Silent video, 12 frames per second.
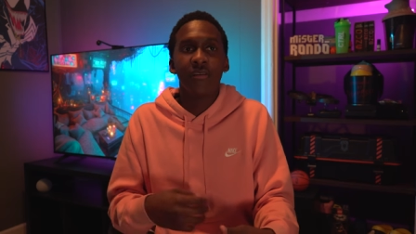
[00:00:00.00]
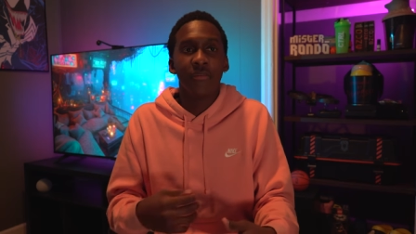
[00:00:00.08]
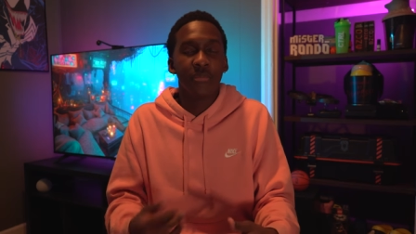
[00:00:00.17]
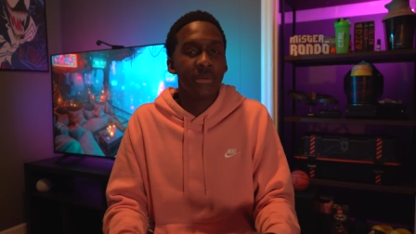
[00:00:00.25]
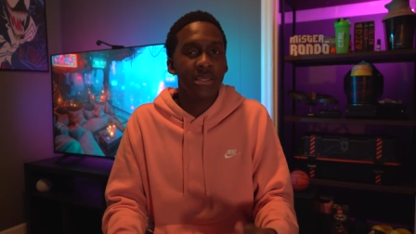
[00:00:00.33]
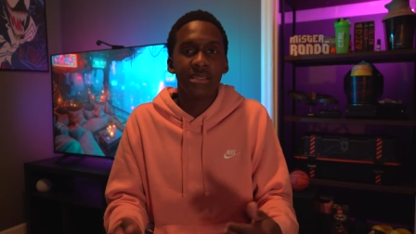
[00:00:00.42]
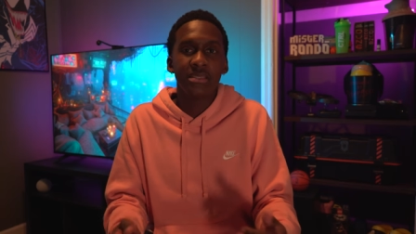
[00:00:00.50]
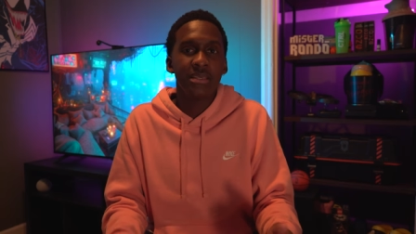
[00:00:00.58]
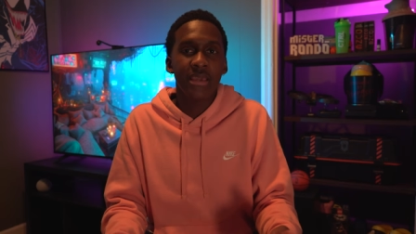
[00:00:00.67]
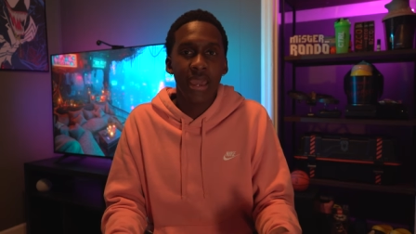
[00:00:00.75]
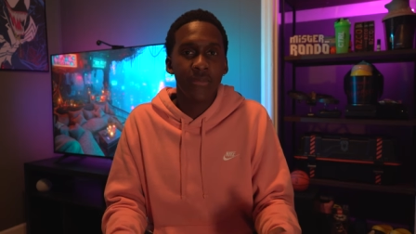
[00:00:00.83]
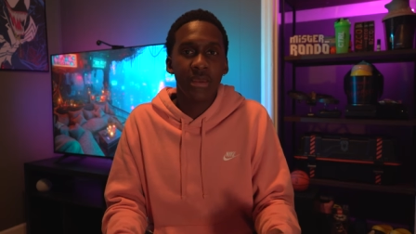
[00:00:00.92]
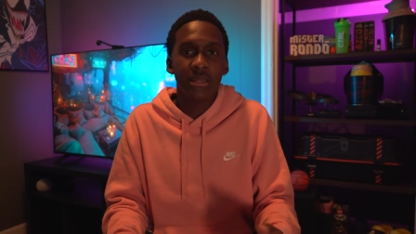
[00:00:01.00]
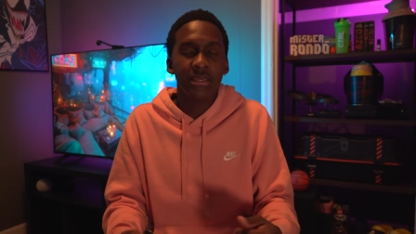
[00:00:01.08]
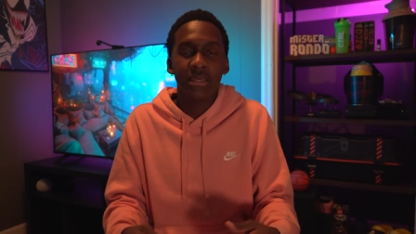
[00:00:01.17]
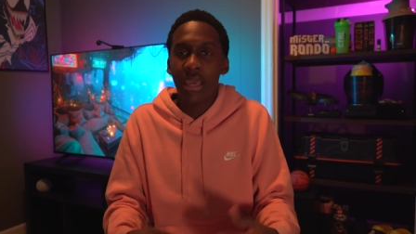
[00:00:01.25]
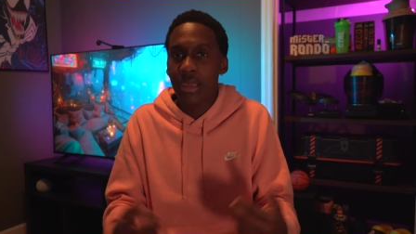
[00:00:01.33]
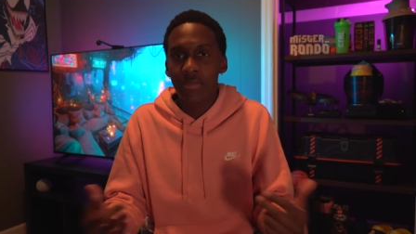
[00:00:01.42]
for P C gaming to
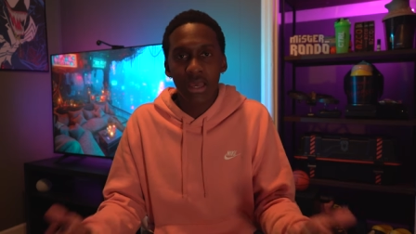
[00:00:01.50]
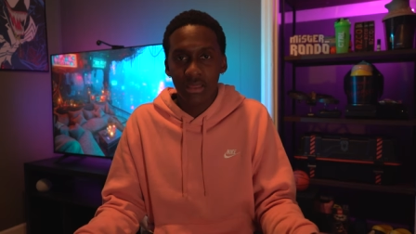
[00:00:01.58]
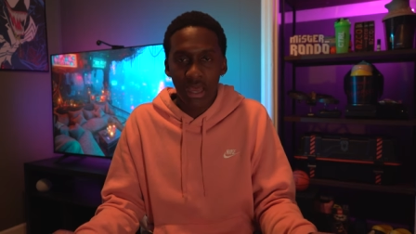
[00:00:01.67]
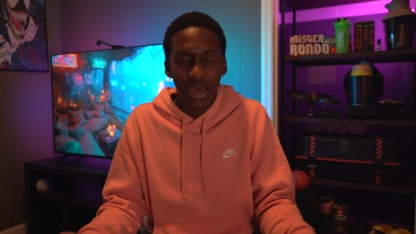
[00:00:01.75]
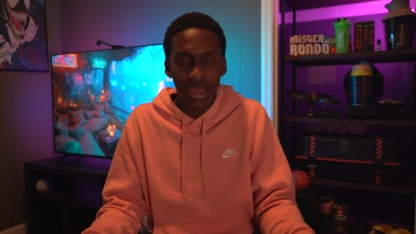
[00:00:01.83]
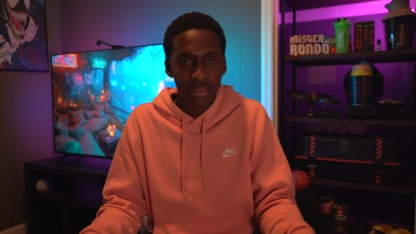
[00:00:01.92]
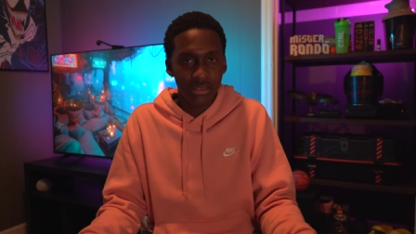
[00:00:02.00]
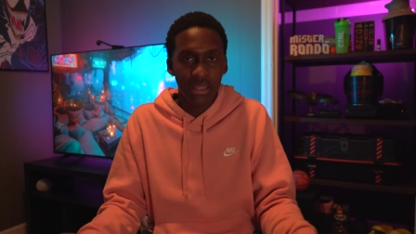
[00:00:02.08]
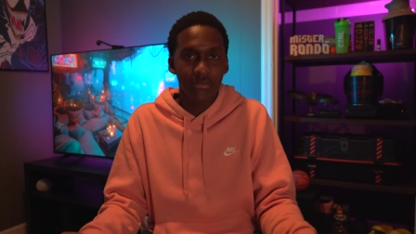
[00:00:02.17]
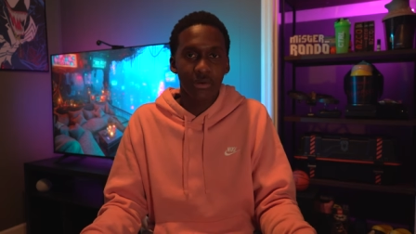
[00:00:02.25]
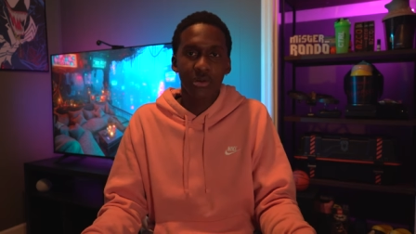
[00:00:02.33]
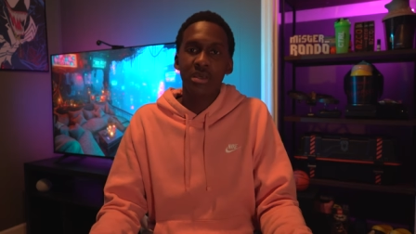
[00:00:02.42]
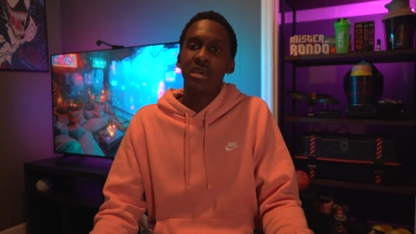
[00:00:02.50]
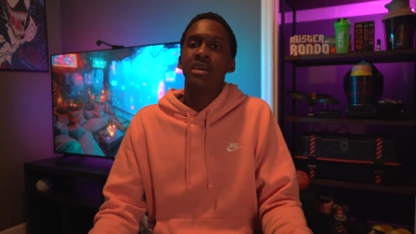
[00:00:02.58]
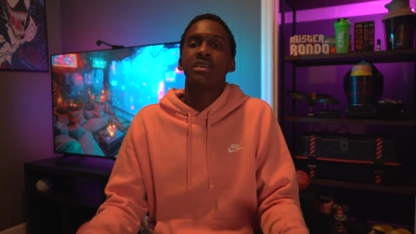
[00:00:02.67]
game at the highest level.